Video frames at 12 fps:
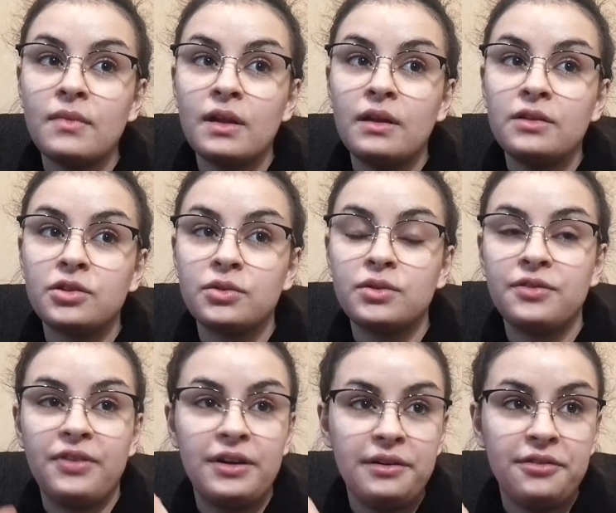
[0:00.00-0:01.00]
So the
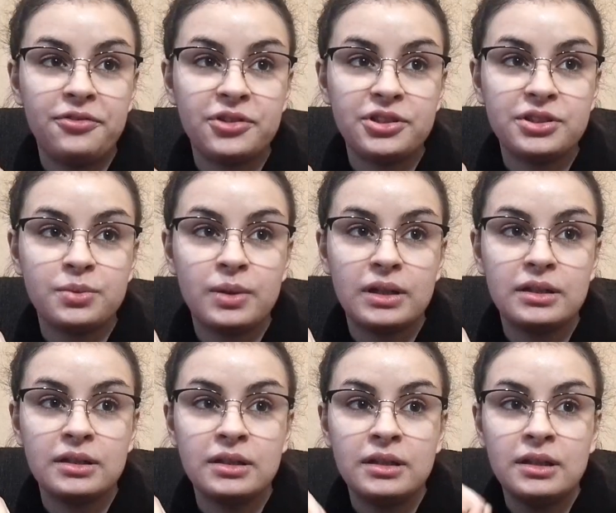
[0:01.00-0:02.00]
very first one
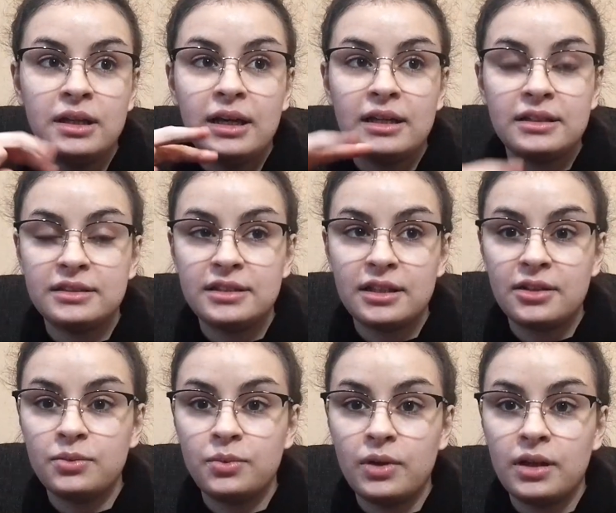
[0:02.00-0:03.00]
and the
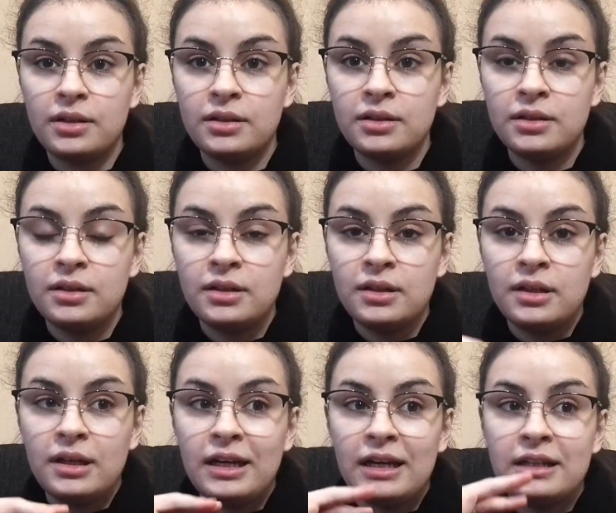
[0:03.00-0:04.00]
second one,
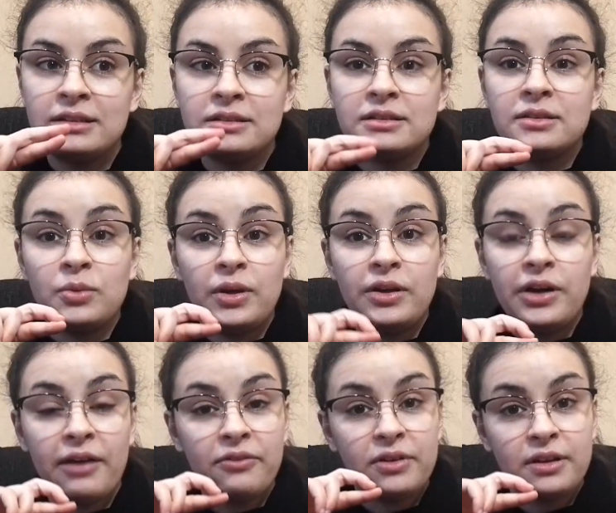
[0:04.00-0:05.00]
and we're
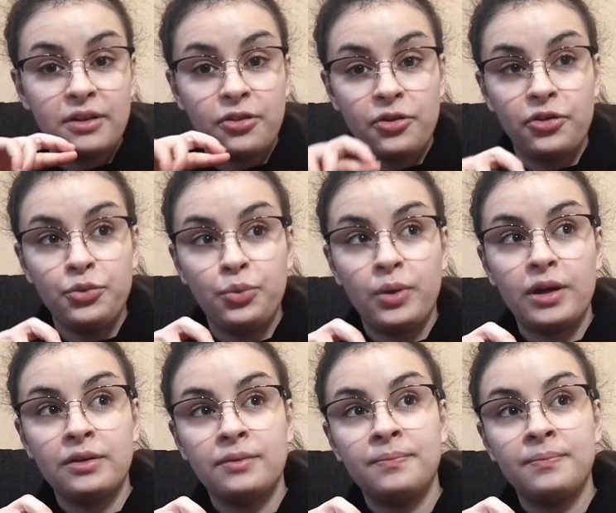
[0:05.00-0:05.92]
having a third one